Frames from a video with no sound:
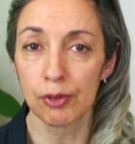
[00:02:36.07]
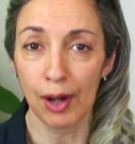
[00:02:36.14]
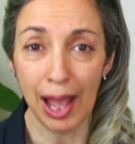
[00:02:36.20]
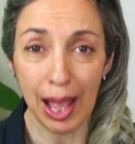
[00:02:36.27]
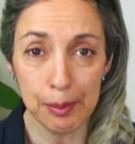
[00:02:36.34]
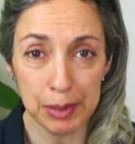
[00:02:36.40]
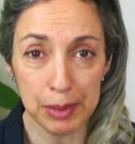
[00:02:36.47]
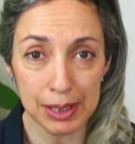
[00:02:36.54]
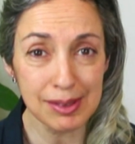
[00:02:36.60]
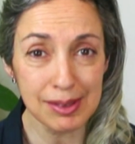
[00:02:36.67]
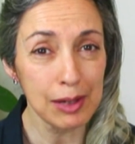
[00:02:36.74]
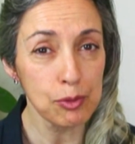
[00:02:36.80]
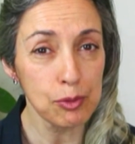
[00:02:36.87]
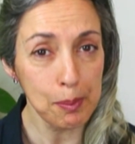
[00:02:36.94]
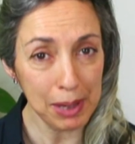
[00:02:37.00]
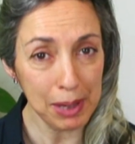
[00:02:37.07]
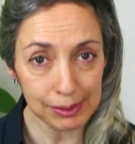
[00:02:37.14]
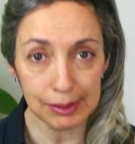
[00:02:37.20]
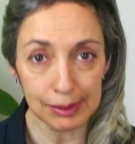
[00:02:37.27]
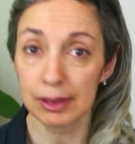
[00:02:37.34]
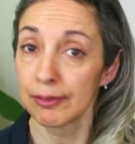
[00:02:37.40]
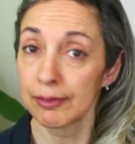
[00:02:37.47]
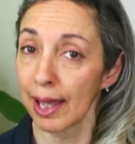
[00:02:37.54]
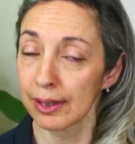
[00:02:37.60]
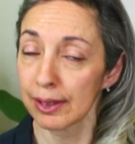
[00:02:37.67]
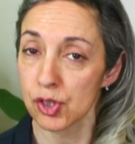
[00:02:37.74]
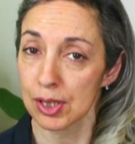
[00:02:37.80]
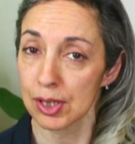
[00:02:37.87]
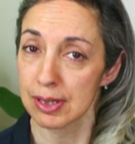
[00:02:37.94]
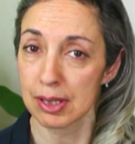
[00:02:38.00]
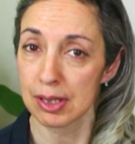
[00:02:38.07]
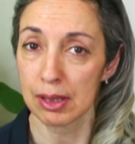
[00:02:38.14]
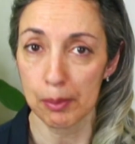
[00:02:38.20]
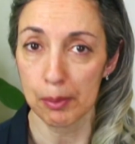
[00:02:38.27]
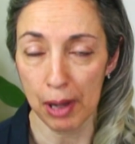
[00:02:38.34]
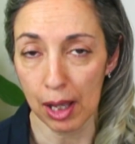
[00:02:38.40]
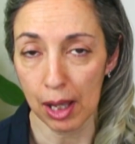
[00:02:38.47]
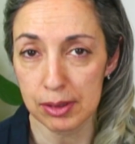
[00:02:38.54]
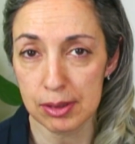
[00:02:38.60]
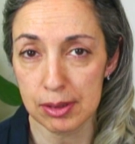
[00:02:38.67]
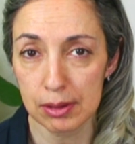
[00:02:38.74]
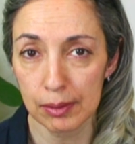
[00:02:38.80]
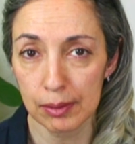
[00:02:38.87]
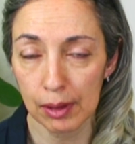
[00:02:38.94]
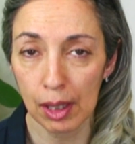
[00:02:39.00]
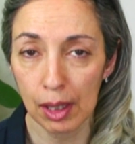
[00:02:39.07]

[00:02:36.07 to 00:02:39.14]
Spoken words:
for habits and repetitive actions in the past.